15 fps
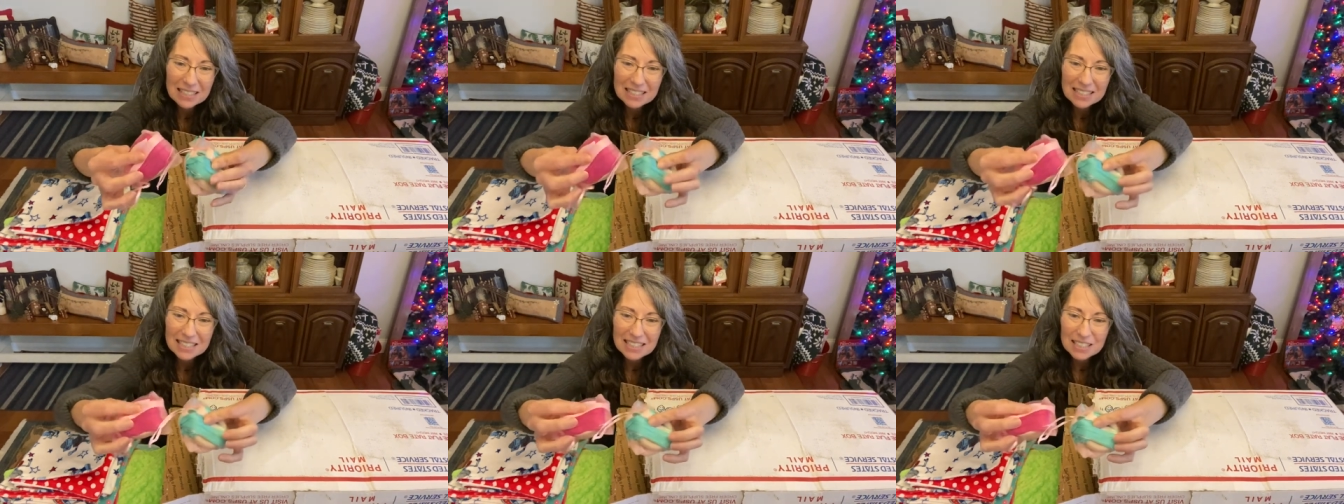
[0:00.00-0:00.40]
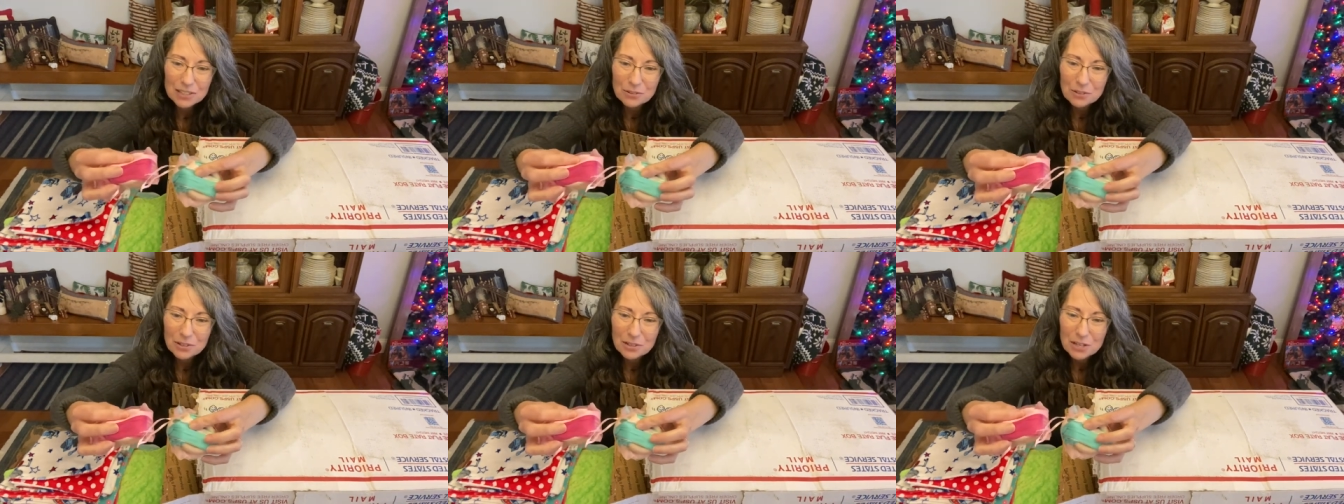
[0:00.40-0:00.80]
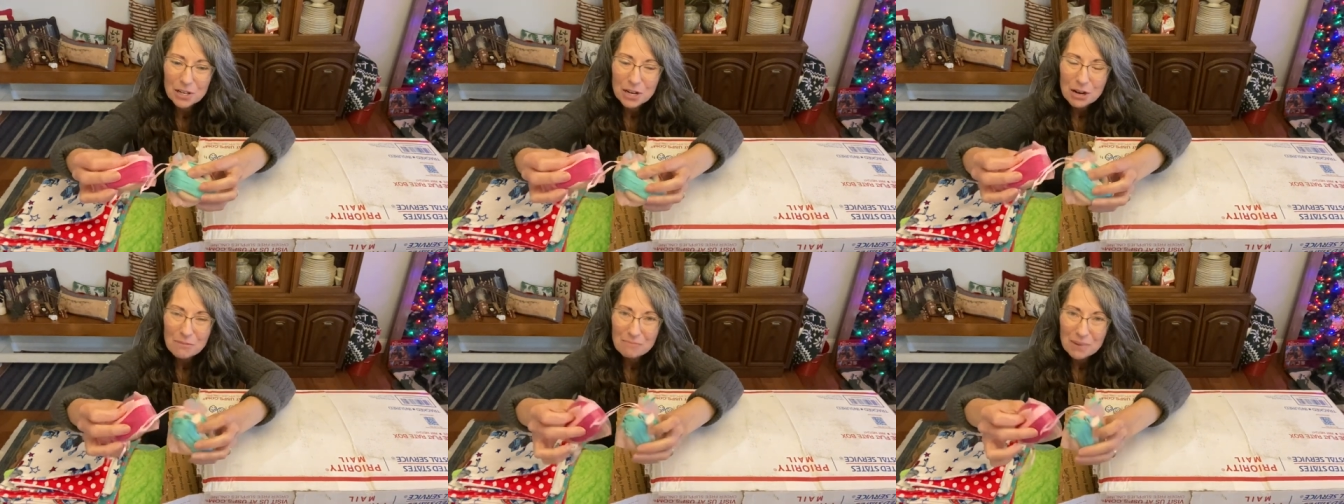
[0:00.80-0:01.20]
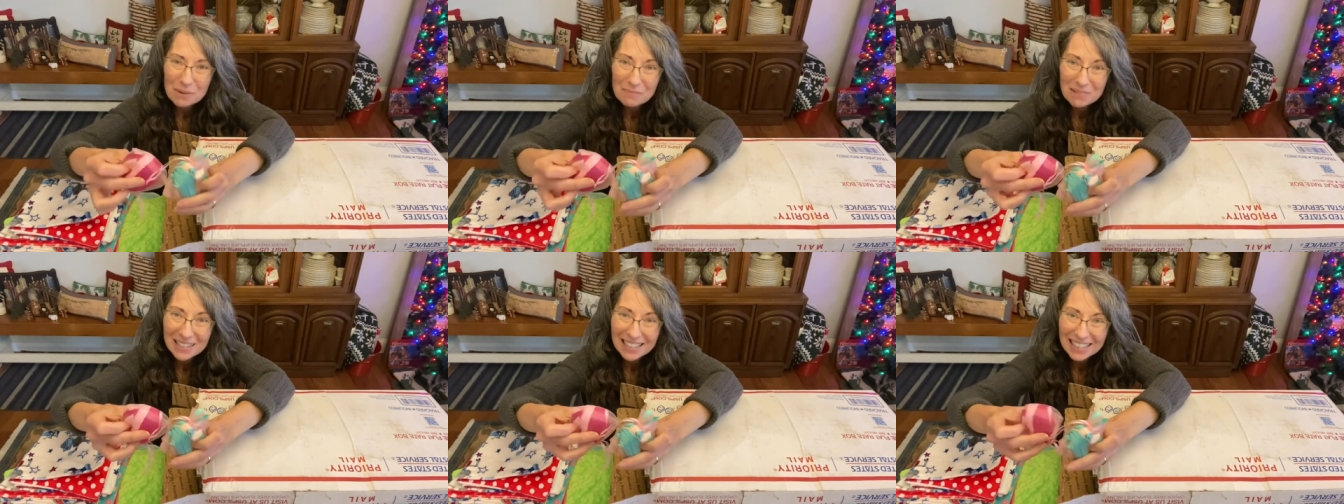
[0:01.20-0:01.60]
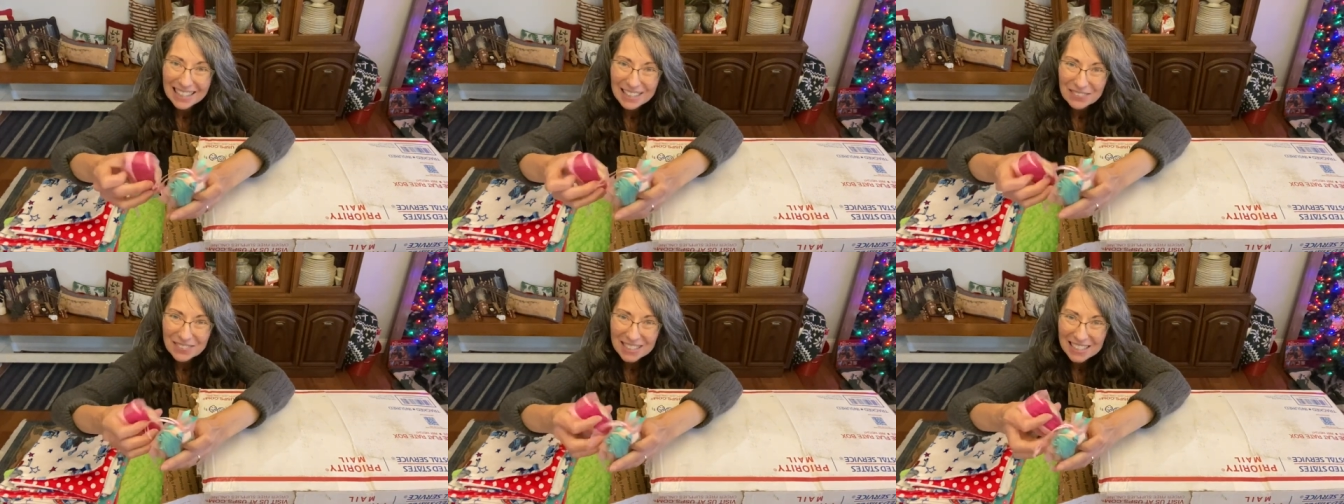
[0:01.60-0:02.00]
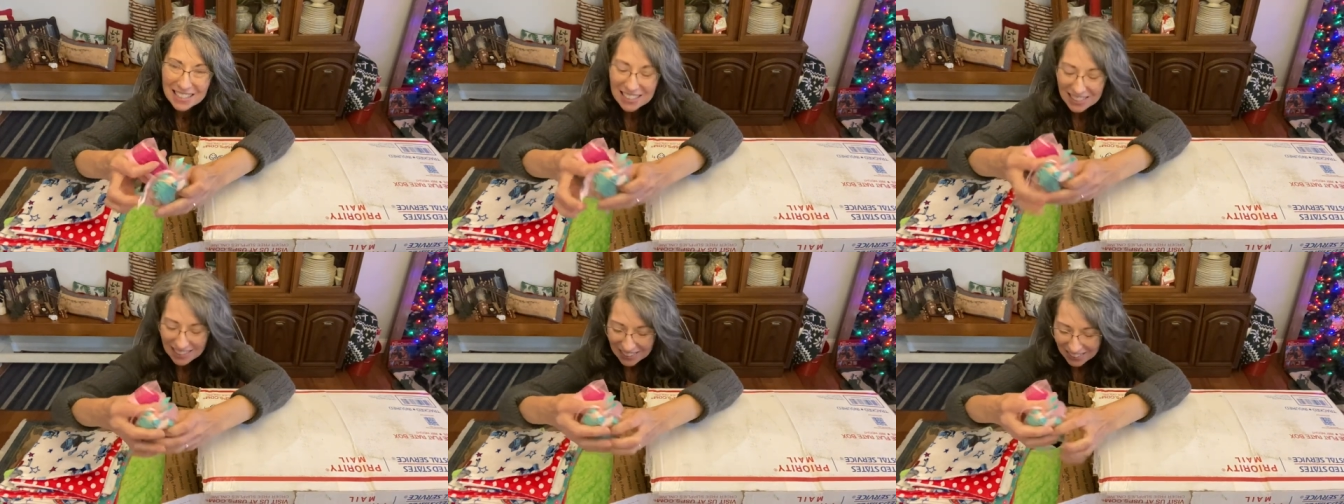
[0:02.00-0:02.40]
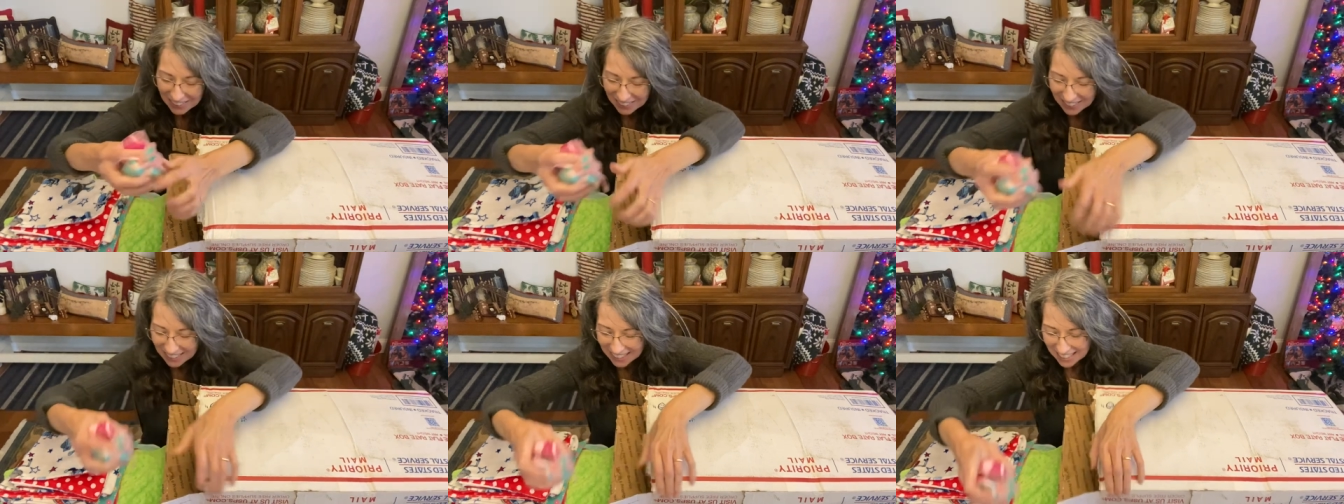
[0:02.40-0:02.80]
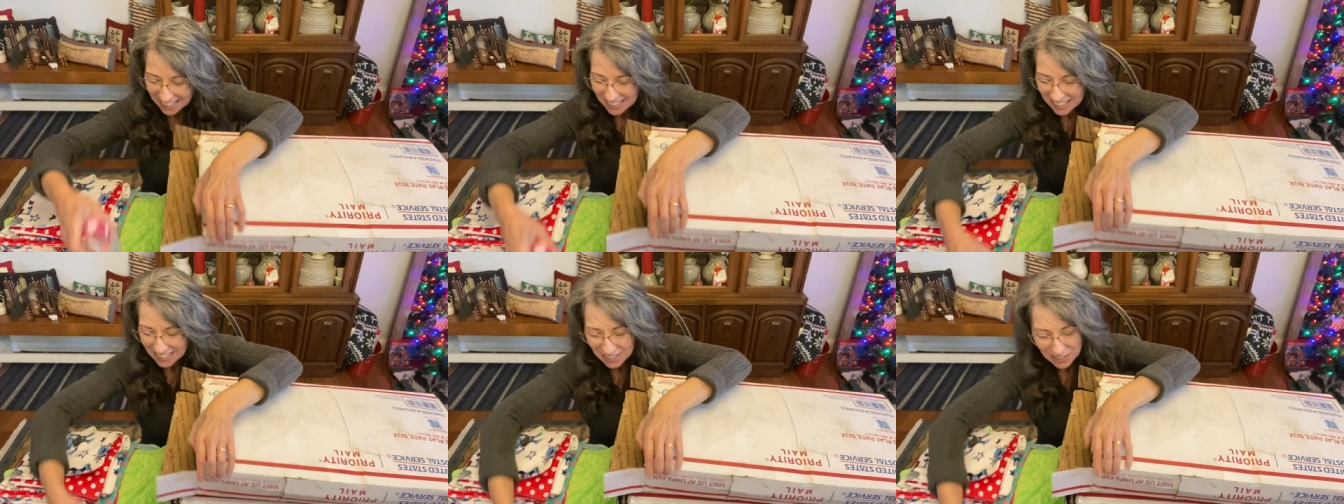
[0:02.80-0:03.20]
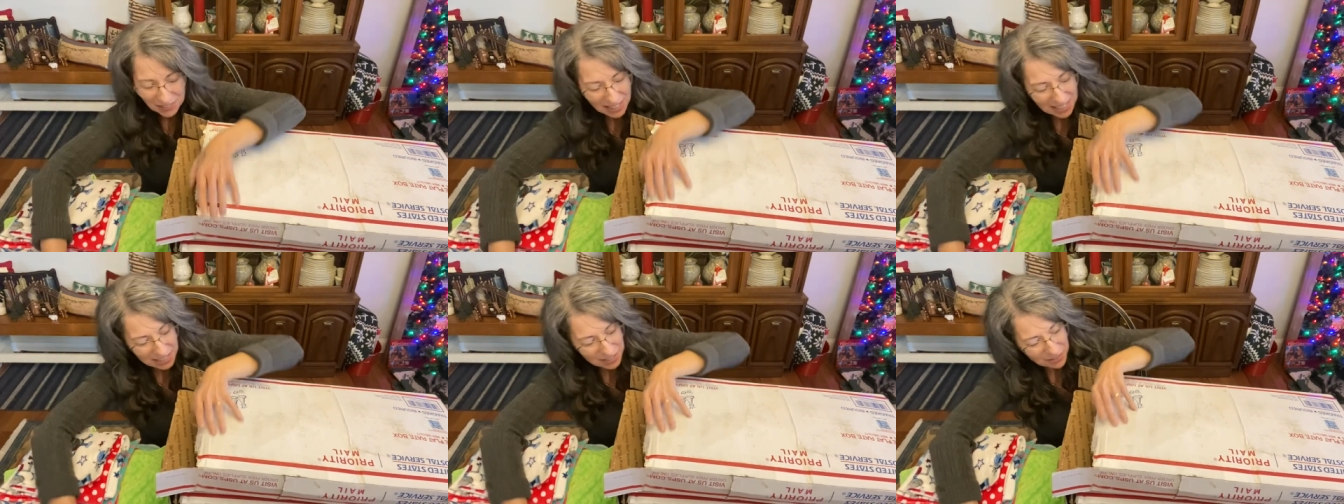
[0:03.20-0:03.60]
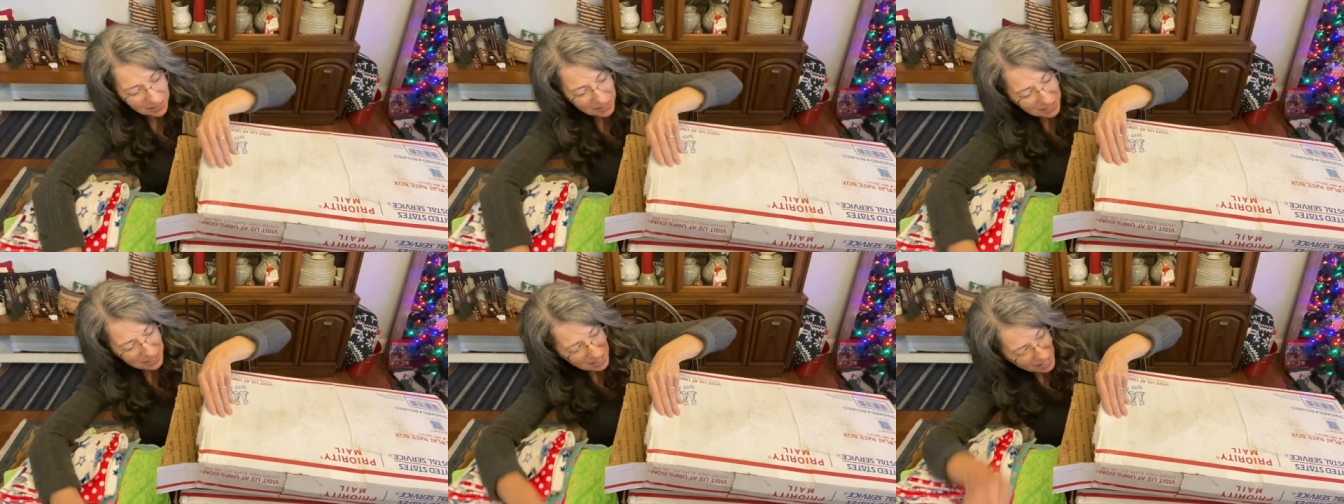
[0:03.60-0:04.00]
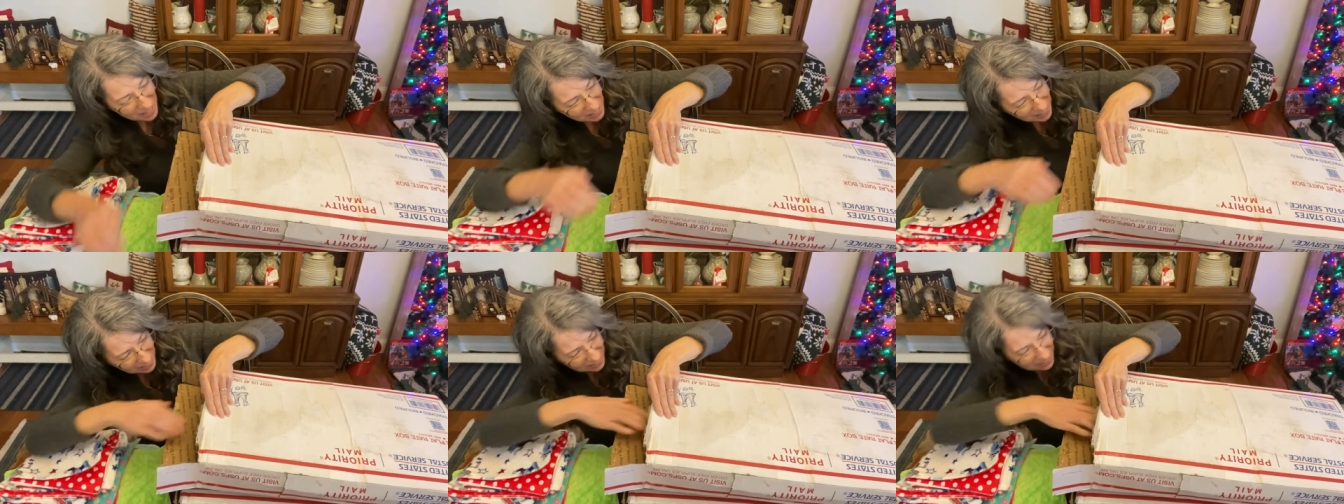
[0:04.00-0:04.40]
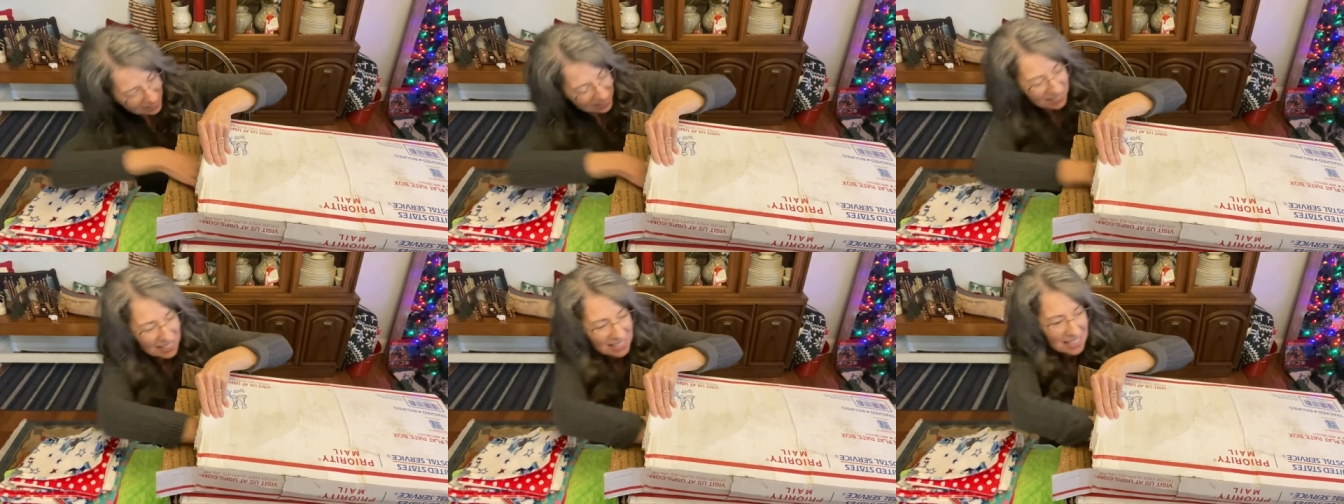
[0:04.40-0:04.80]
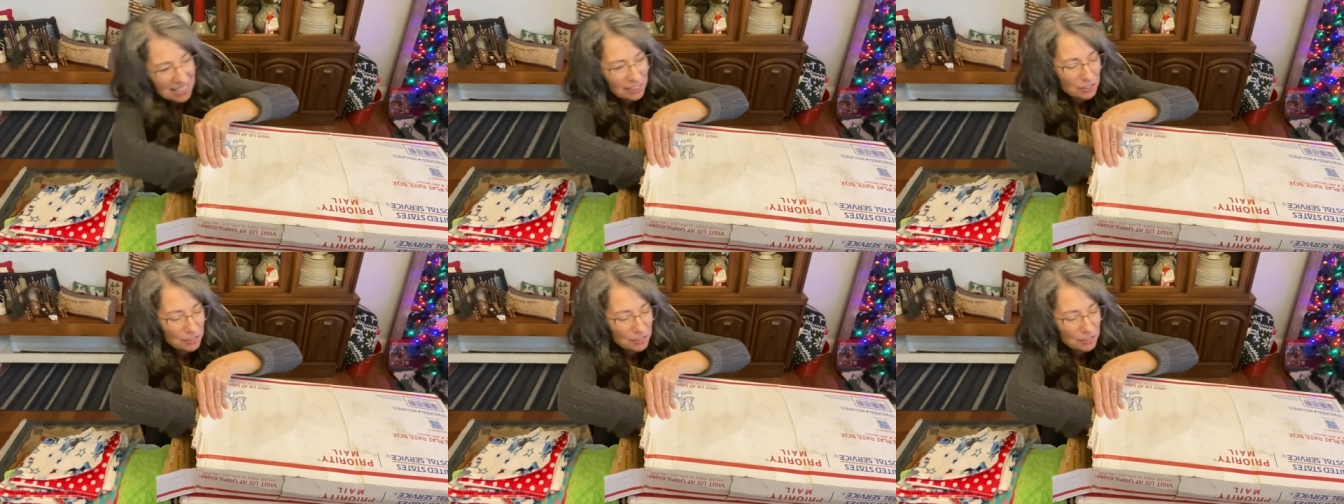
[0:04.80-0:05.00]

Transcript: This year we're bumping it up to two in each shoebox for the toddlers.